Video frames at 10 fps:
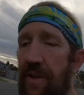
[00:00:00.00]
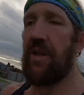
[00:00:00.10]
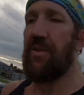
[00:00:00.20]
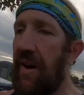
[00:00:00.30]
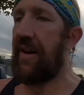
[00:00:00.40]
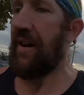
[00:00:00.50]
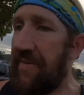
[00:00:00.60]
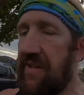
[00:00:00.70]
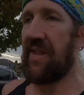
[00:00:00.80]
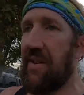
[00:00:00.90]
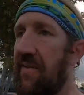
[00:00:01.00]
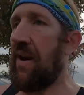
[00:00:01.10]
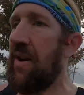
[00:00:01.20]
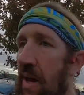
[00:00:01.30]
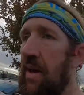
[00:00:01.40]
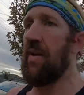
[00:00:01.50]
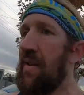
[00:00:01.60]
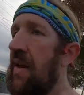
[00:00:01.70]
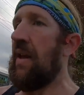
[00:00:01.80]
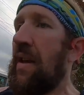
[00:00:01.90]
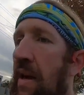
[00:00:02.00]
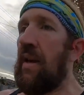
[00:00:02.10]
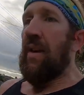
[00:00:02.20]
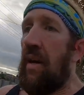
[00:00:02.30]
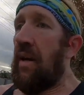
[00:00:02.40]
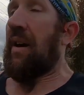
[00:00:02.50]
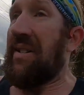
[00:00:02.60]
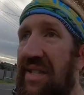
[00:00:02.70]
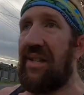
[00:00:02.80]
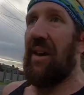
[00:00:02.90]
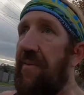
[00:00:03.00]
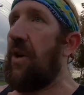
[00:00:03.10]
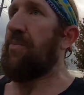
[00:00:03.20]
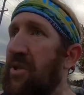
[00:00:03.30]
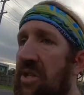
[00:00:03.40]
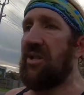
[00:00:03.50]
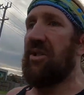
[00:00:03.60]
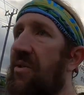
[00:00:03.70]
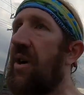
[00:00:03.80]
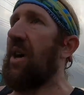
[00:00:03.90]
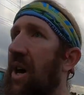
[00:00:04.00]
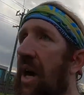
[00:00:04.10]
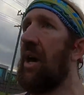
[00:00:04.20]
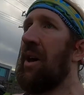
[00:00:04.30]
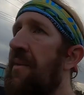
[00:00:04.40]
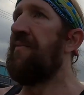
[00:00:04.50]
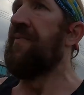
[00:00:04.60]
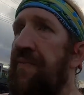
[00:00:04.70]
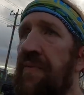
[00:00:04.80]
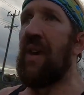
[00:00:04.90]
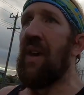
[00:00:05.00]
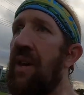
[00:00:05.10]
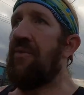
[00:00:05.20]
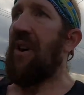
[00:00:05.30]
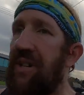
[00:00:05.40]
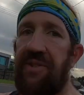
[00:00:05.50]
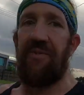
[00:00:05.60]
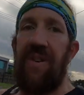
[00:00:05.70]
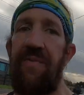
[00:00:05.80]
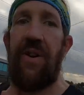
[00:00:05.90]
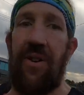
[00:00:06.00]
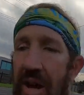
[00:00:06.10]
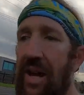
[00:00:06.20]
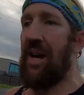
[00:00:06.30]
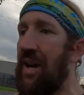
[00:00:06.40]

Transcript: really great after that run. And I still have the option to do a race review.